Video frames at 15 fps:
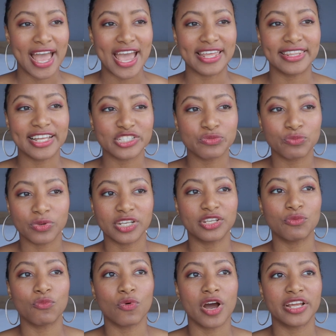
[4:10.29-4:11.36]
And that's
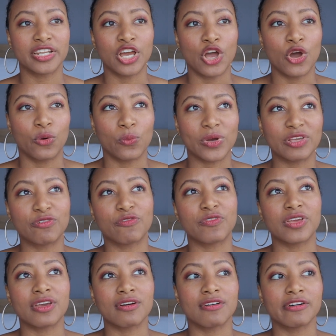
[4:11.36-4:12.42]
really what we
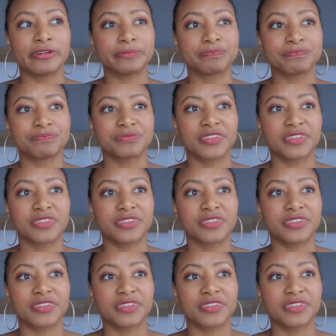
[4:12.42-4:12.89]
feel